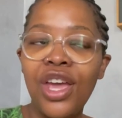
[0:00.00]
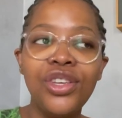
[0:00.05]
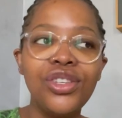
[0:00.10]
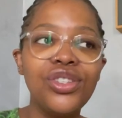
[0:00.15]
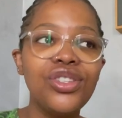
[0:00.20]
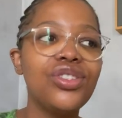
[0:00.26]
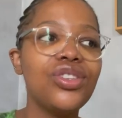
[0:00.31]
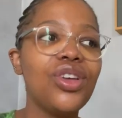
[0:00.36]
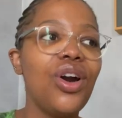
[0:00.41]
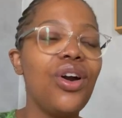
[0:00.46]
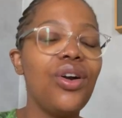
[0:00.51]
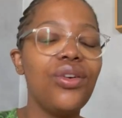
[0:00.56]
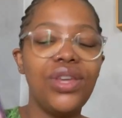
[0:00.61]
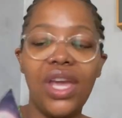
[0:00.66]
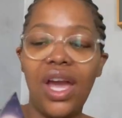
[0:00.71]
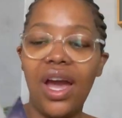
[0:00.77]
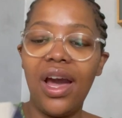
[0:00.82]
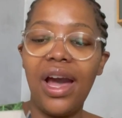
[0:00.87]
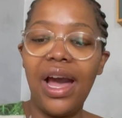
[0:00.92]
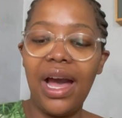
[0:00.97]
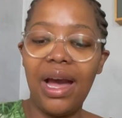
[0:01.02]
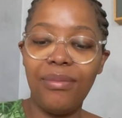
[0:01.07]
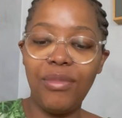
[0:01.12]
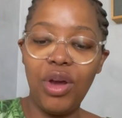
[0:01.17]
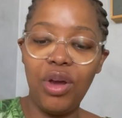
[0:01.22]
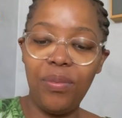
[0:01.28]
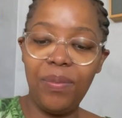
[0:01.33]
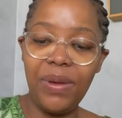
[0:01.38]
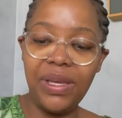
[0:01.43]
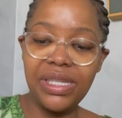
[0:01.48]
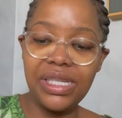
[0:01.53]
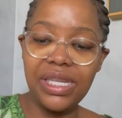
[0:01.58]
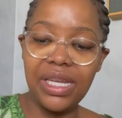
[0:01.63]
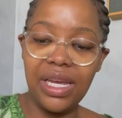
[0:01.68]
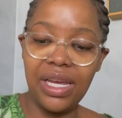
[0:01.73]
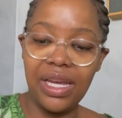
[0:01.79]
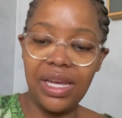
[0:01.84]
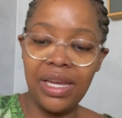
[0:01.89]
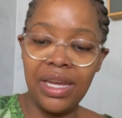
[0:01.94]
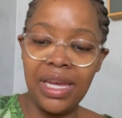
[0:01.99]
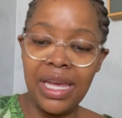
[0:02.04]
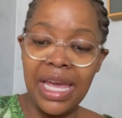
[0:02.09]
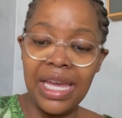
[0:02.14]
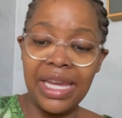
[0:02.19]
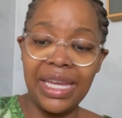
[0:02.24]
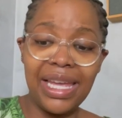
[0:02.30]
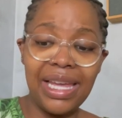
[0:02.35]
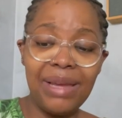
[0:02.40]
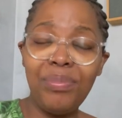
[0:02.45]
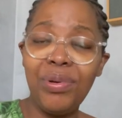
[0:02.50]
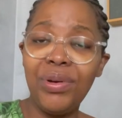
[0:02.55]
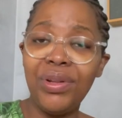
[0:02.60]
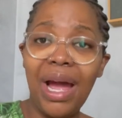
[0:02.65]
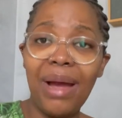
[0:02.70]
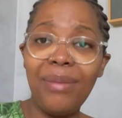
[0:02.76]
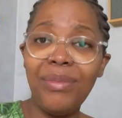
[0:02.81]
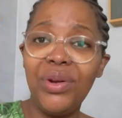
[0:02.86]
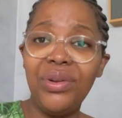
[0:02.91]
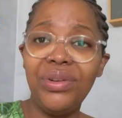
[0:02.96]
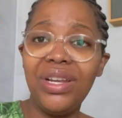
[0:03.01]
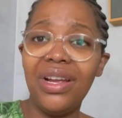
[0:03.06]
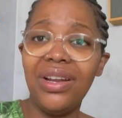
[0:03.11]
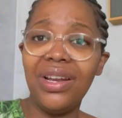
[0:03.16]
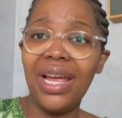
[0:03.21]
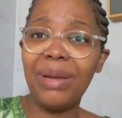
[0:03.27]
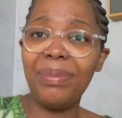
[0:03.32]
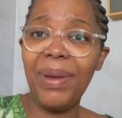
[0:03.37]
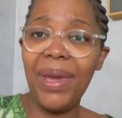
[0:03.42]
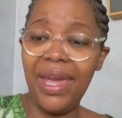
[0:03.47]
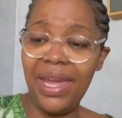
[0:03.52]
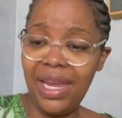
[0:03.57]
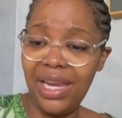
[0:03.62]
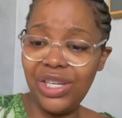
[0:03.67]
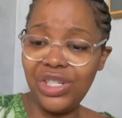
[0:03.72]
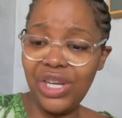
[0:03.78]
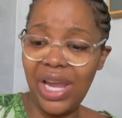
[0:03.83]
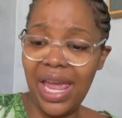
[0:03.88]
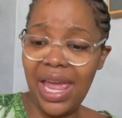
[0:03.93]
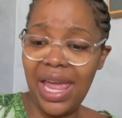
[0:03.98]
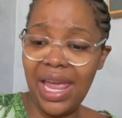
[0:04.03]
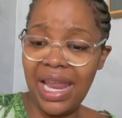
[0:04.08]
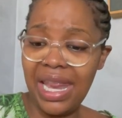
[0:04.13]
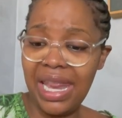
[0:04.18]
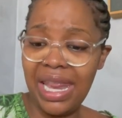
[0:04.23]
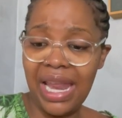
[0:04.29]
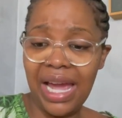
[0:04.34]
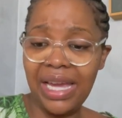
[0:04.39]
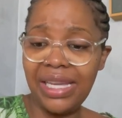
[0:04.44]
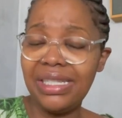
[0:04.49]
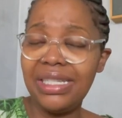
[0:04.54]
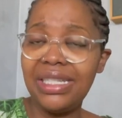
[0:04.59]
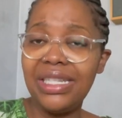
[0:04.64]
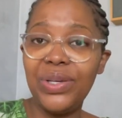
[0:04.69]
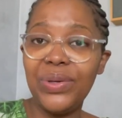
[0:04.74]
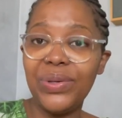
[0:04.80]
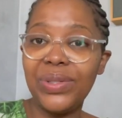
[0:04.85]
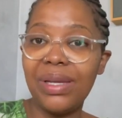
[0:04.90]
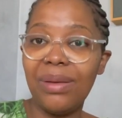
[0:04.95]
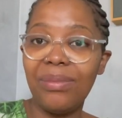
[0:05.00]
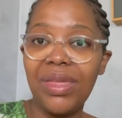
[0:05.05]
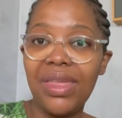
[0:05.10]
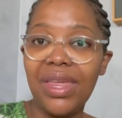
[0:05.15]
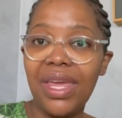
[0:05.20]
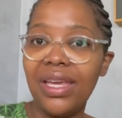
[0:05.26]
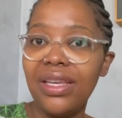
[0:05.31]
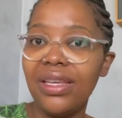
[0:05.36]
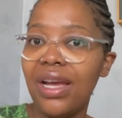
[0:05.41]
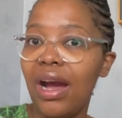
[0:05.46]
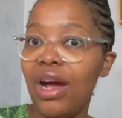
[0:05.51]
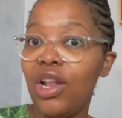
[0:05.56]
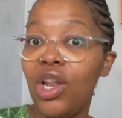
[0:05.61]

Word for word: So yeah, I'm hoping to I'm only on like page 90 or something.